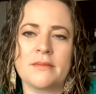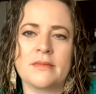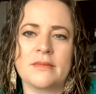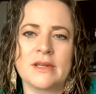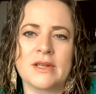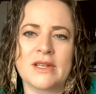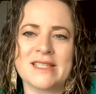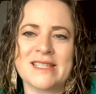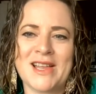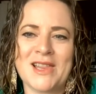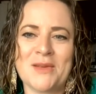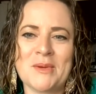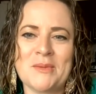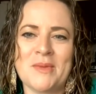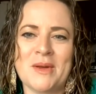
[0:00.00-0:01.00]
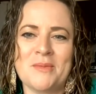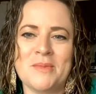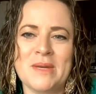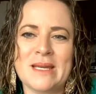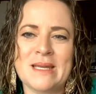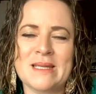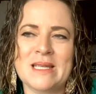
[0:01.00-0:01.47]
You can tell I'm
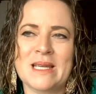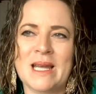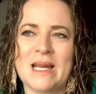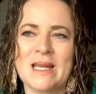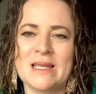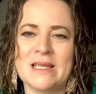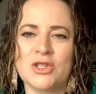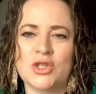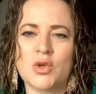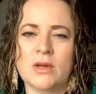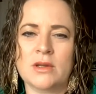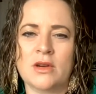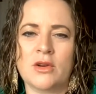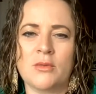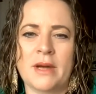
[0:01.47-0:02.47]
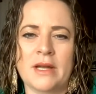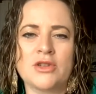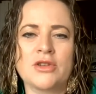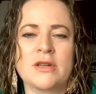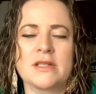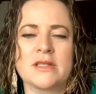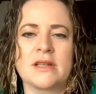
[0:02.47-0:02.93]
big into kind of these short little
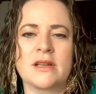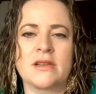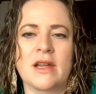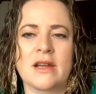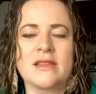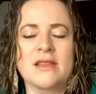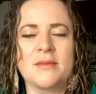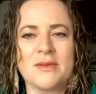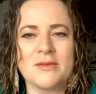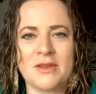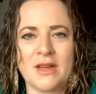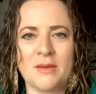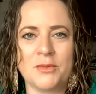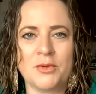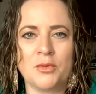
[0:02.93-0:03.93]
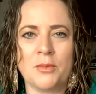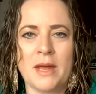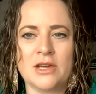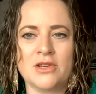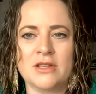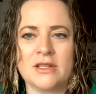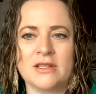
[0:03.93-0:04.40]
mantras, and a lot of them have come through
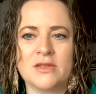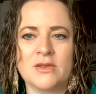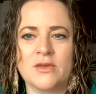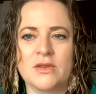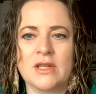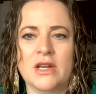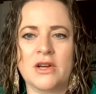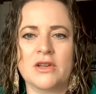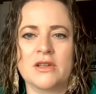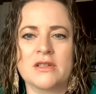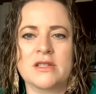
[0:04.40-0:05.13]
patients through the years.